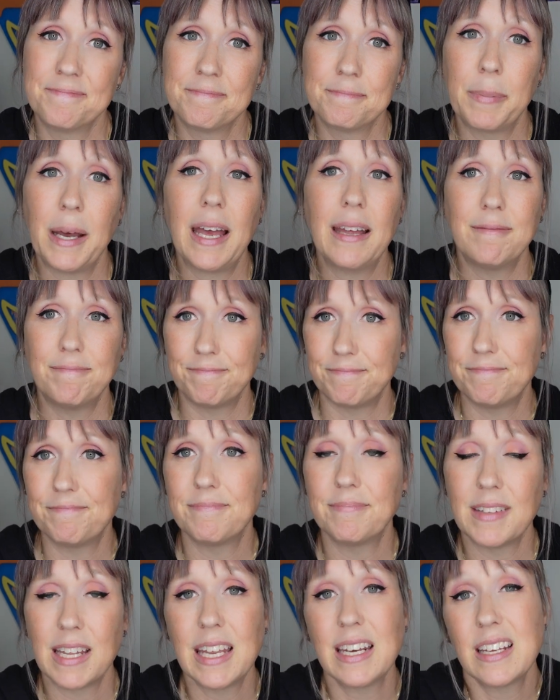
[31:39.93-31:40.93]
but
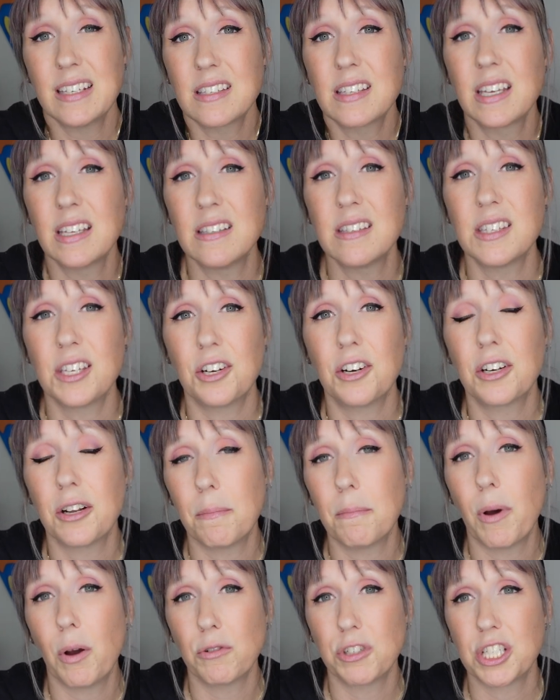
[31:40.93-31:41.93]
it is considered a
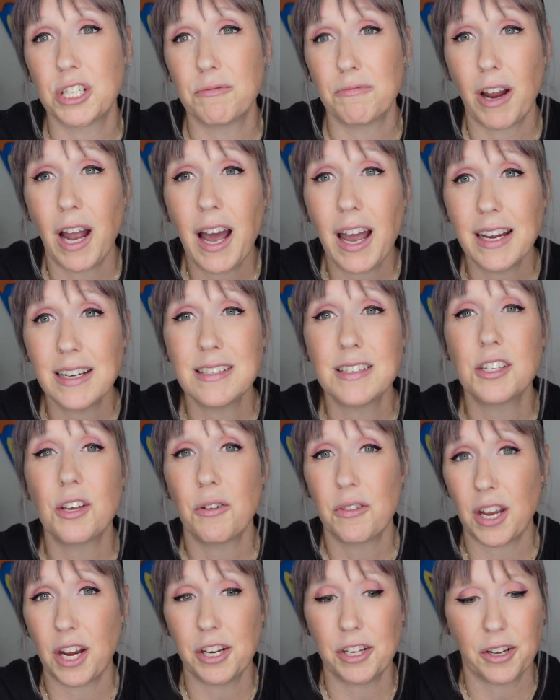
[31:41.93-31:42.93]
motion ride, so
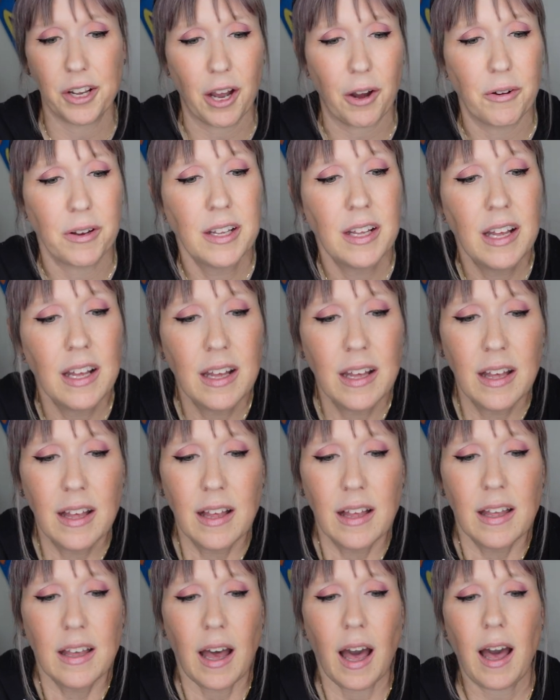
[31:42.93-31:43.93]
there you go.
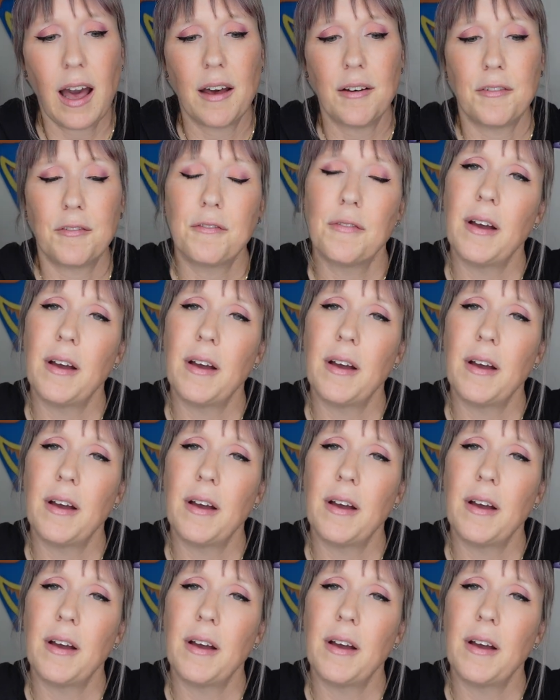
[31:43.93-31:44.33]
Uh,